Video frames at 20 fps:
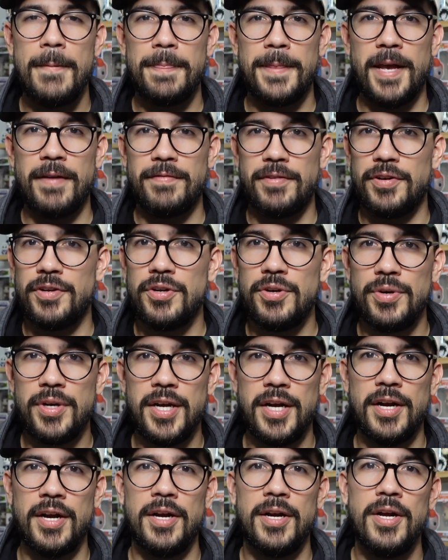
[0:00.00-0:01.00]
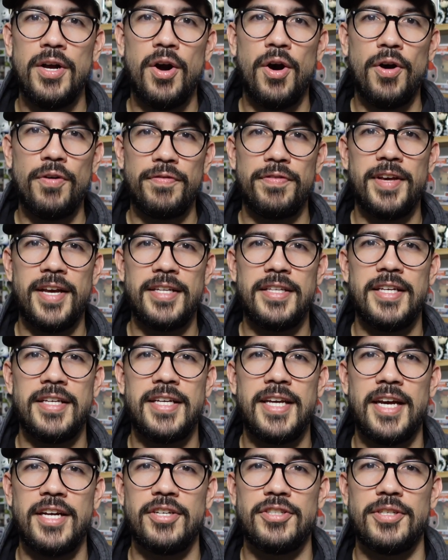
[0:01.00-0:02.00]
If you're new here, hopefully I did
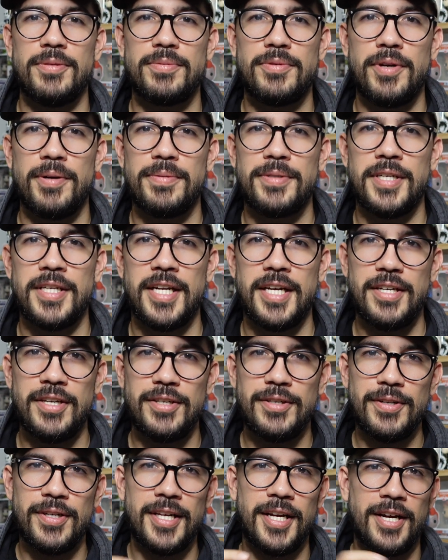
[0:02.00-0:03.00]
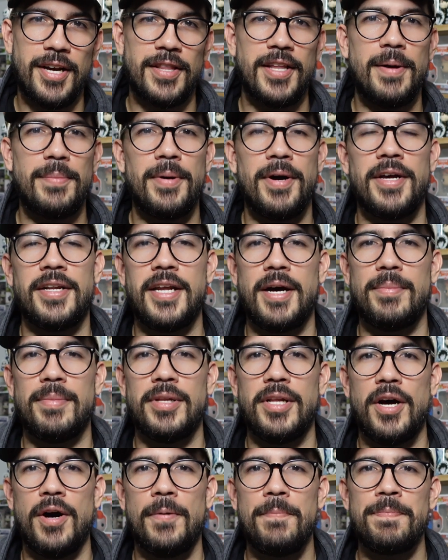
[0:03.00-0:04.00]
gain your subscription, and you do click on that button down
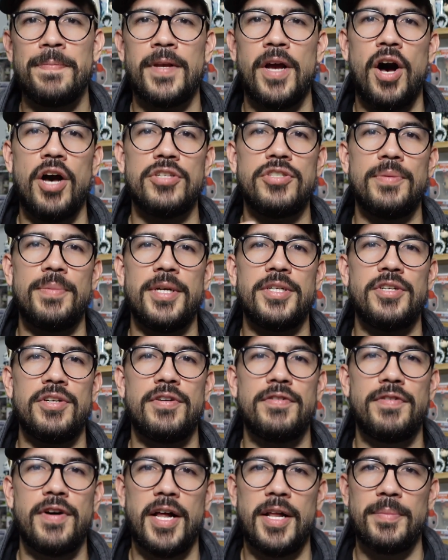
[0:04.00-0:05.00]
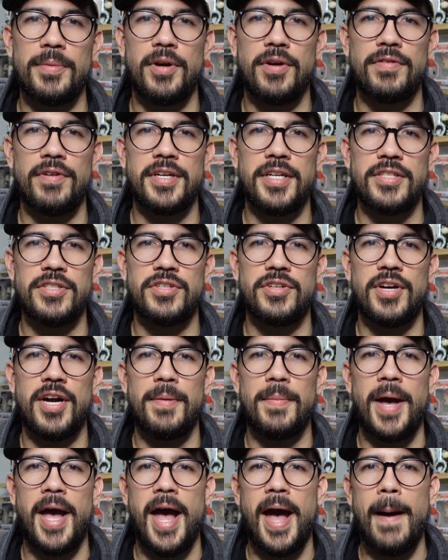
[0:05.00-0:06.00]
below. Also, make sure you're following me over on
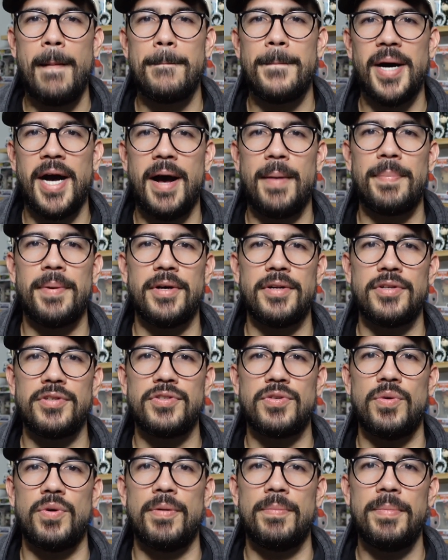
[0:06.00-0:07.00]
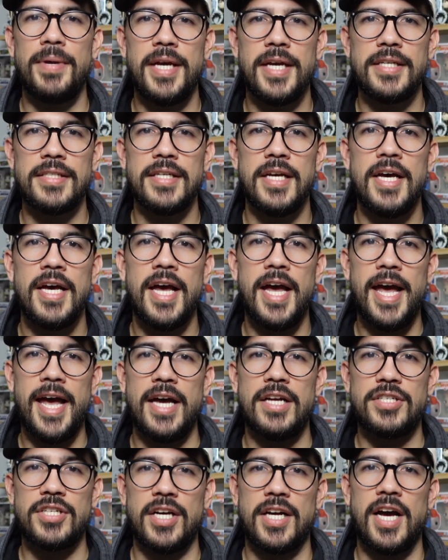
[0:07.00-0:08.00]
Instagram at pop_migs,
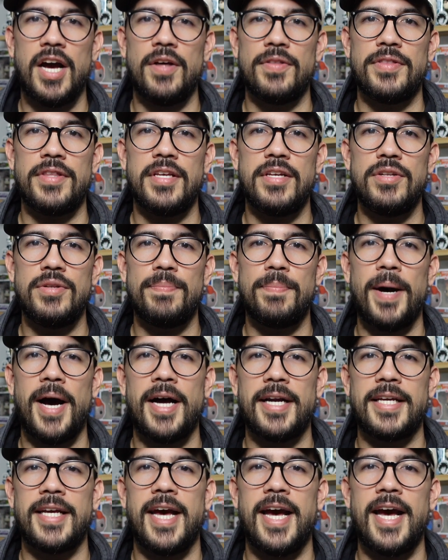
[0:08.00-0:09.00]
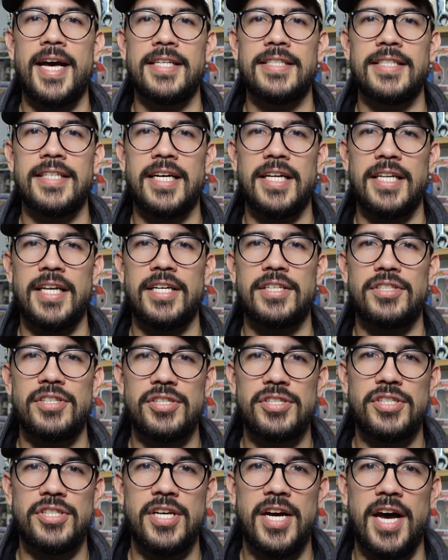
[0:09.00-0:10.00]
and check out the podcast Collector
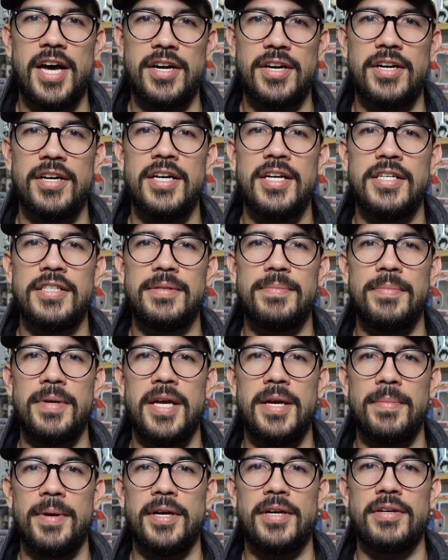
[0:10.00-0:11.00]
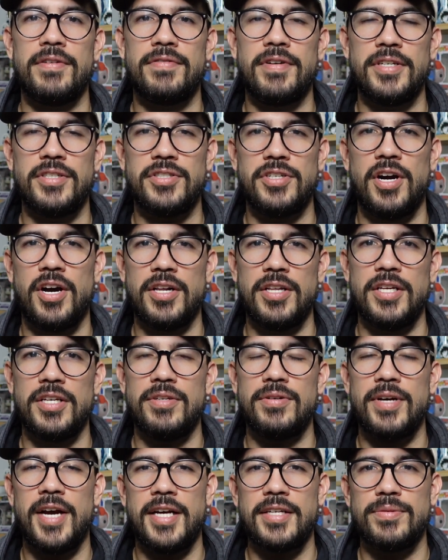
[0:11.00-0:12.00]
Chatter. It's me and my good friend Charlie.
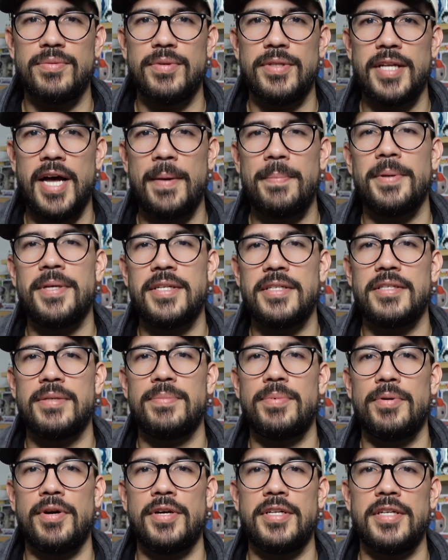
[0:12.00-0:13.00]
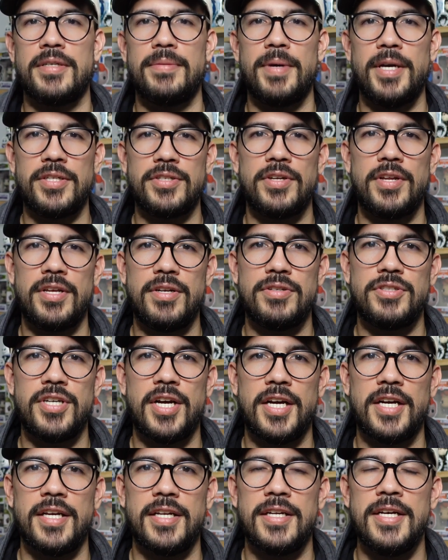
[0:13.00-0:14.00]
You guys will not be disappointed. Make sure that you
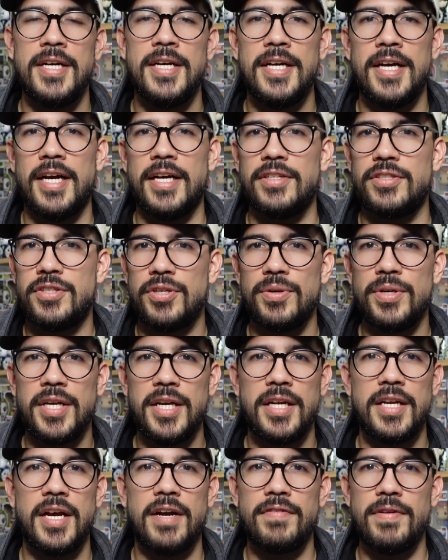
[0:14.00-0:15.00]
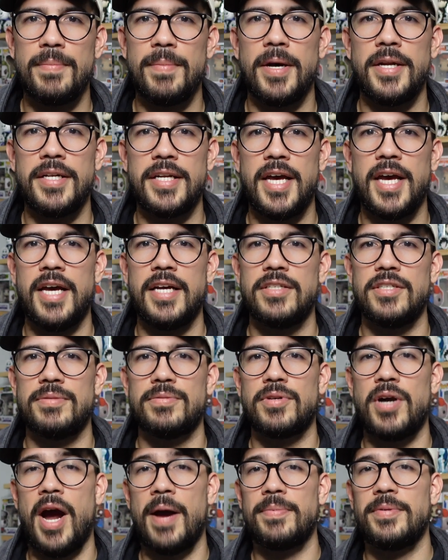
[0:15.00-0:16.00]
check in and tune in every Monday.
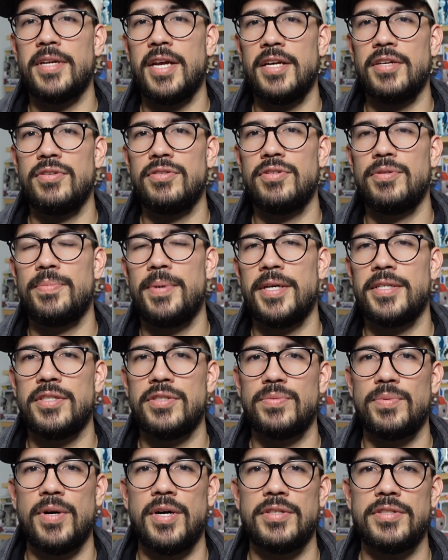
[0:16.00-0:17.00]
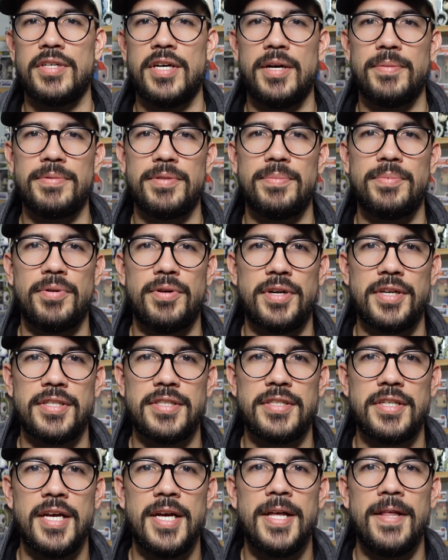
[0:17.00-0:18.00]
Subscribe to that YouTube page as well to help support
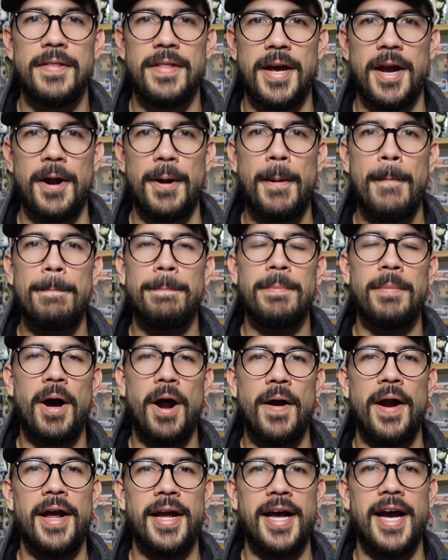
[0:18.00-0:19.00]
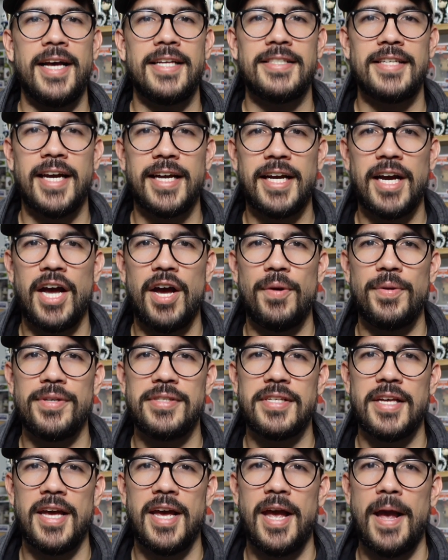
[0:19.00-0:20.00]
us there. All right, guys, like I always
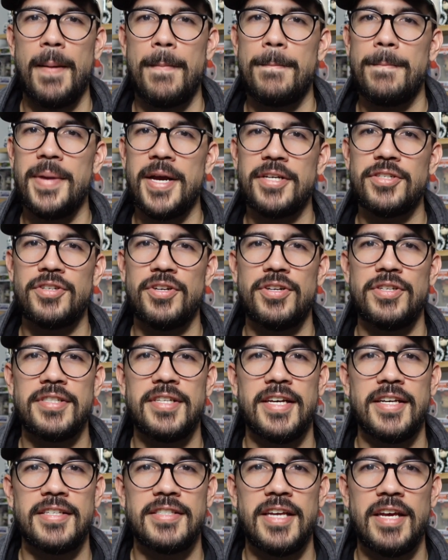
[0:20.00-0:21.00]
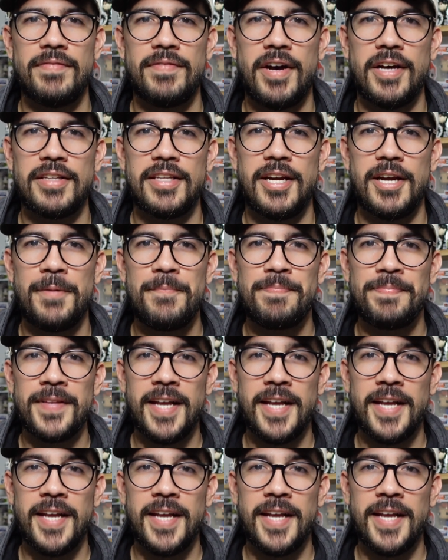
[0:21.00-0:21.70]
say, make sure you're staying safe out there.